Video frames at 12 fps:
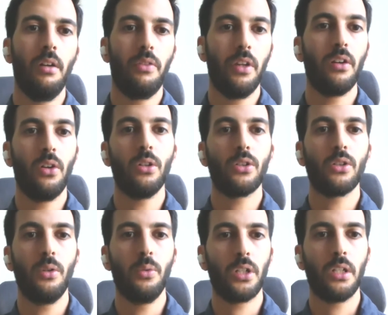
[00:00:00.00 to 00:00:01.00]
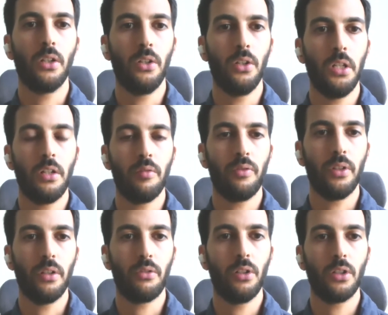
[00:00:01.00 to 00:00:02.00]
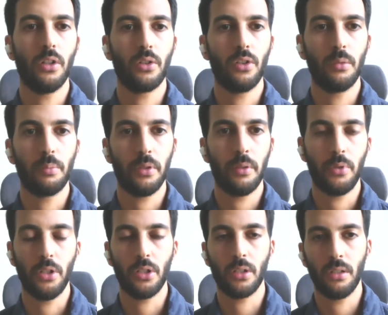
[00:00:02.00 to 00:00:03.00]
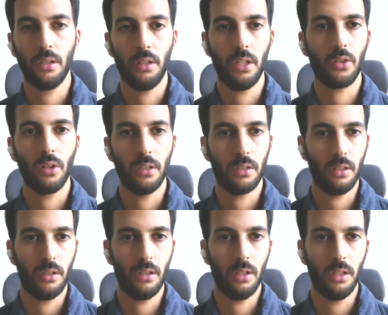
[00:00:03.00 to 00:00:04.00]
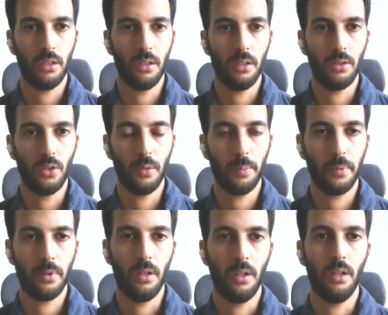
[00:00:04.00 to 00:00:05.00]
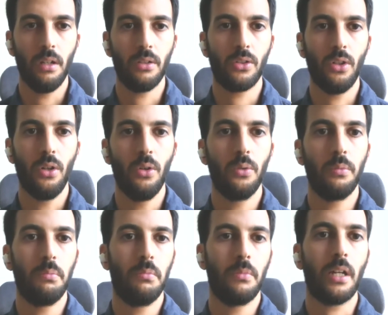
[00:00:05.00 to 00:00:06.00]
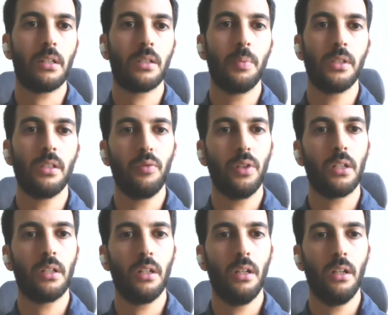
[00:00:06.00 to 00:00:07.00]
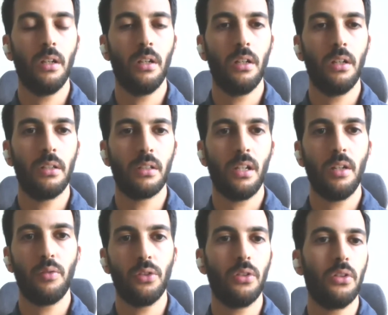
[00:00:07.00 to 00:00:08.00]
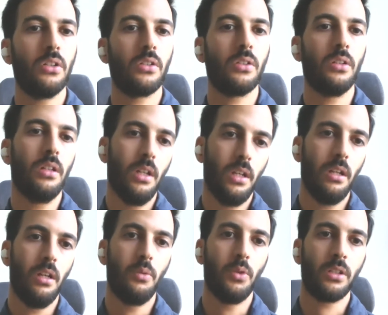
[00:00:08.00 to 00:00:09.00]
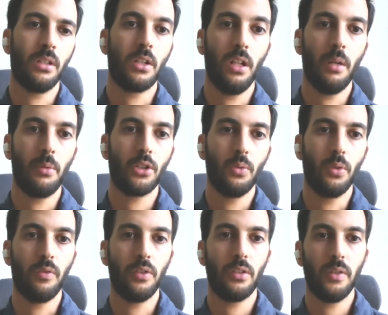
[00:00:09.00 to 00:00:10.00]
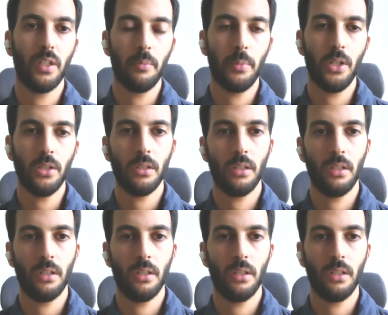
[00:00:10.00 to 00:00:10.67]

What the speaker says: They're also working on a lot of 3D concrete projects in Netherlands and Europe. So that specific design for the nozzle, it was in collaboration with Vitrine and Bos.